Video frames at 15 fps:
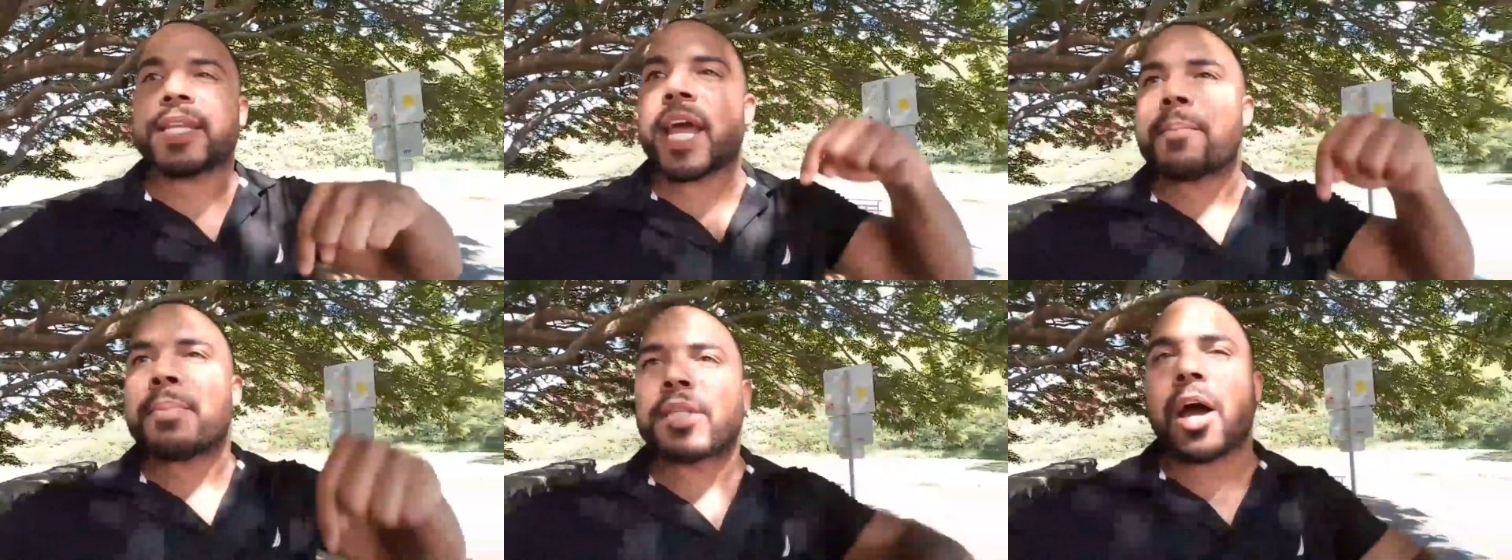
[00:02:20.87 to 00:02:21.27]

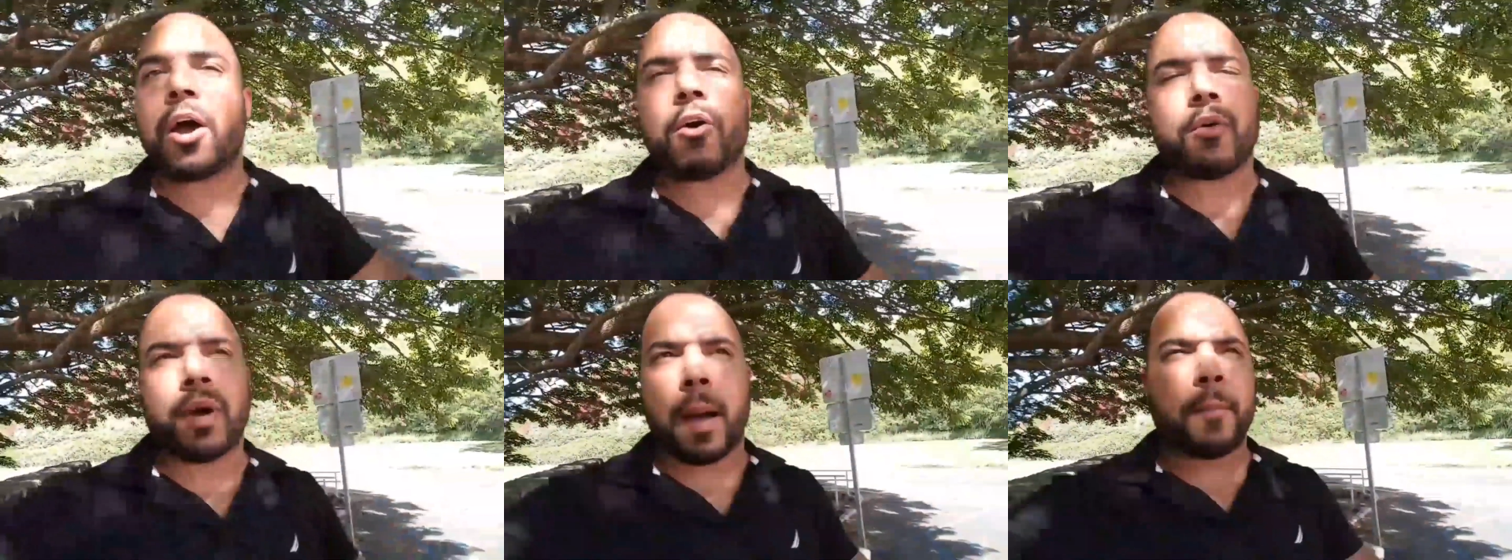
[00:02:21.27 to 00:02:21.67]
down
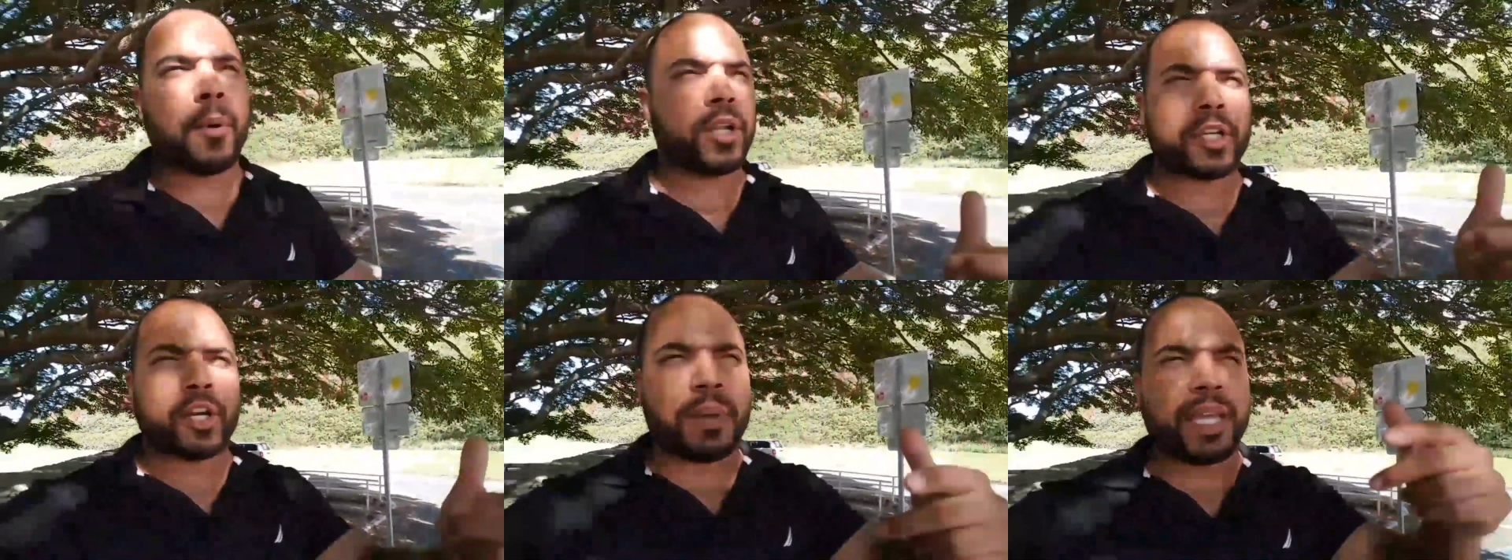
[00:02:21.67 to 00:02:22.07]
below.
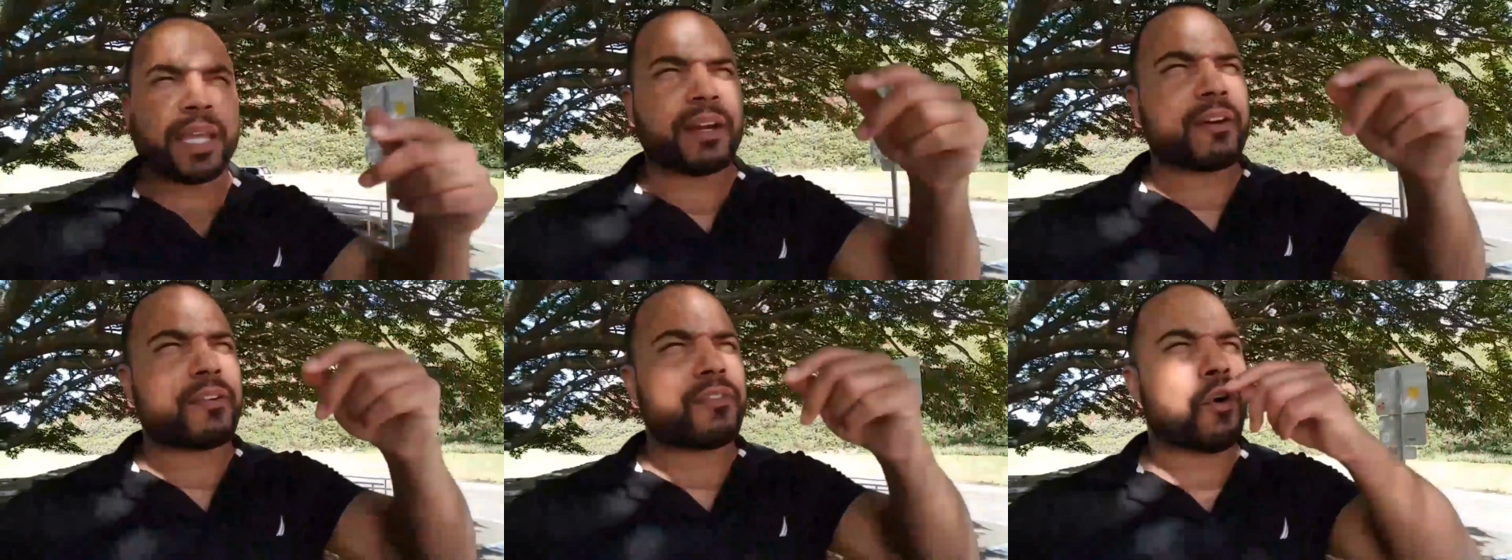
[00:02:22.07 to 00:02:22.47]
I'm only gonna
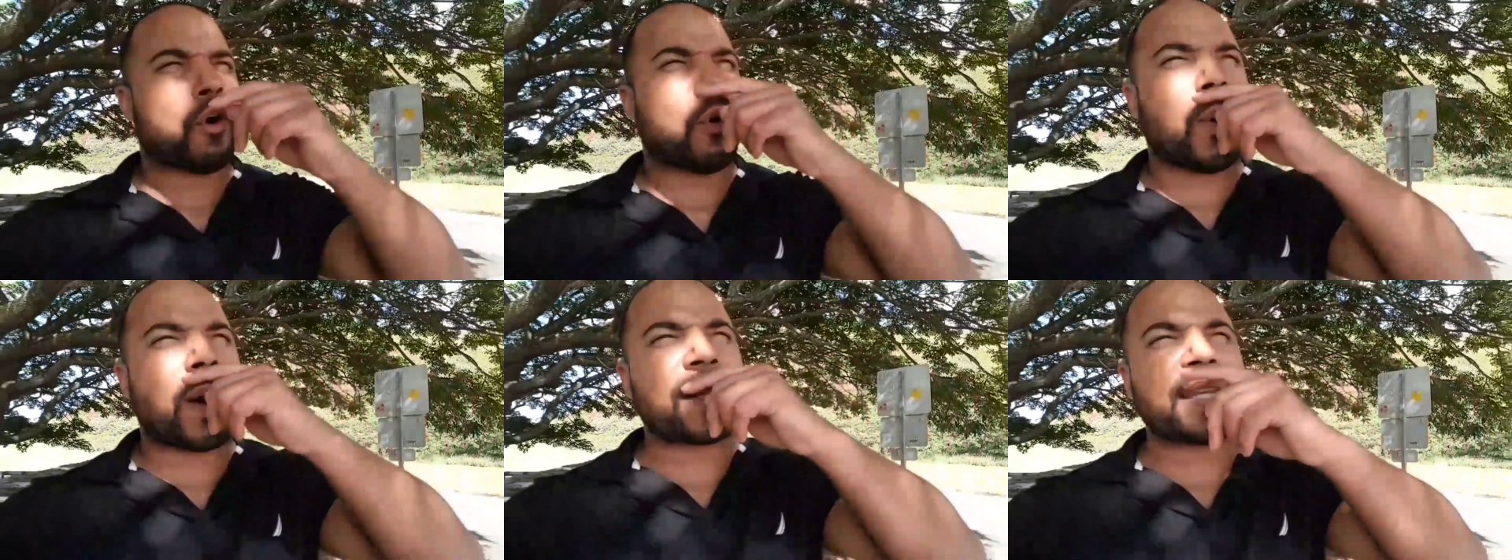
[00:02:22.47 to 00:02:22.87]
be here
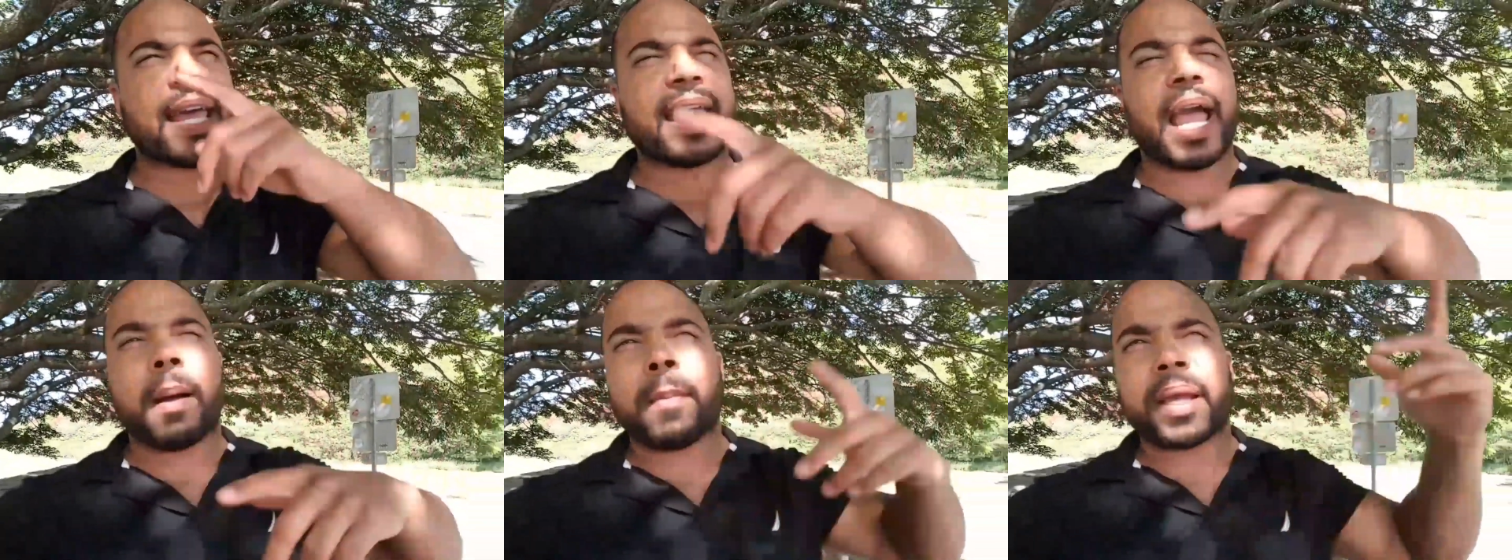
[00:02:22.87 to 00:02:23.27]
for one
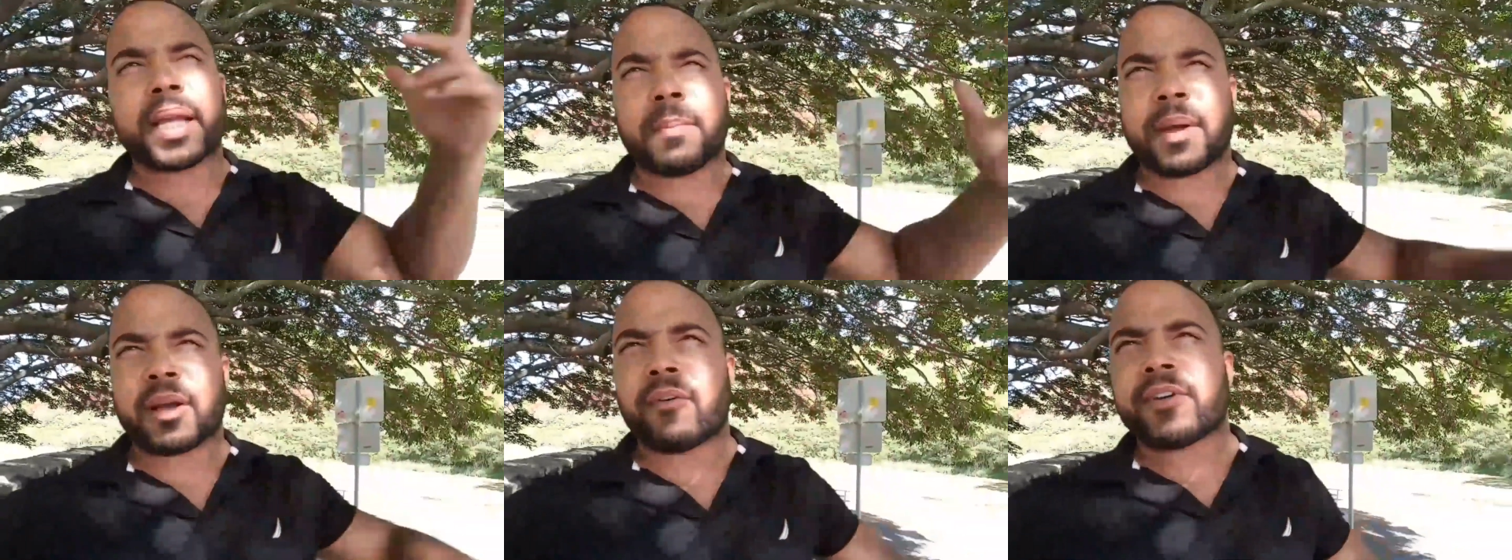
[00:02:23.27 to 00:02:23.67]
day. I
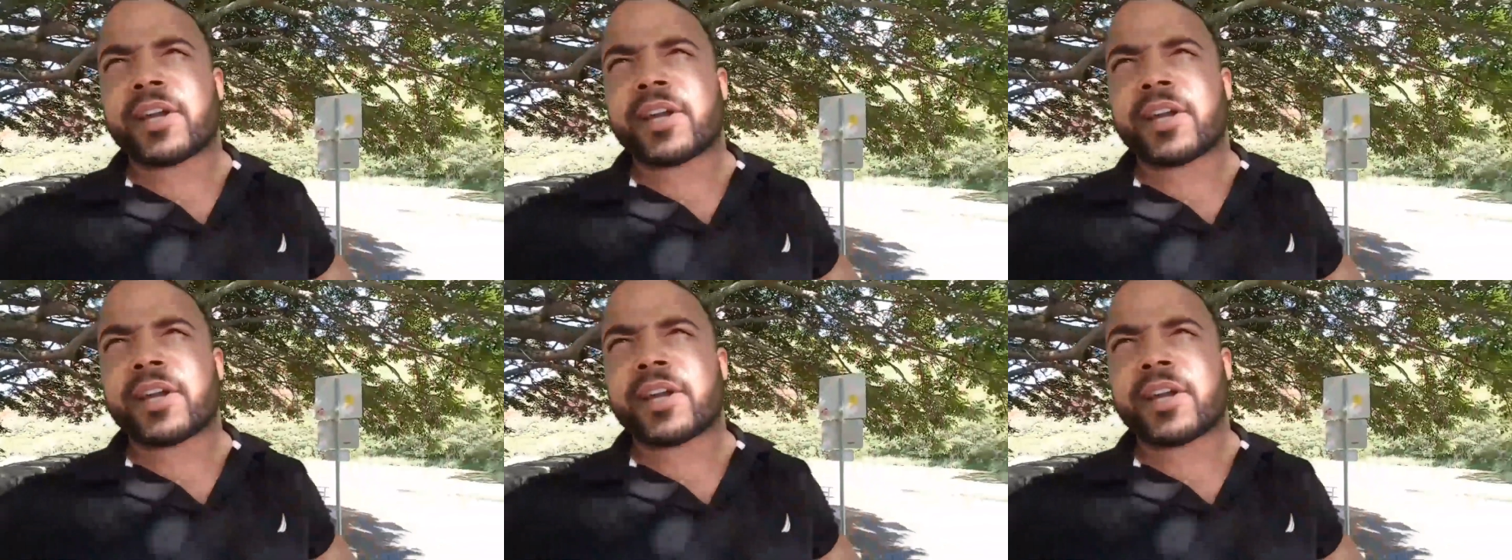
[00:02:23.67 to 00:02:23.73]
might come back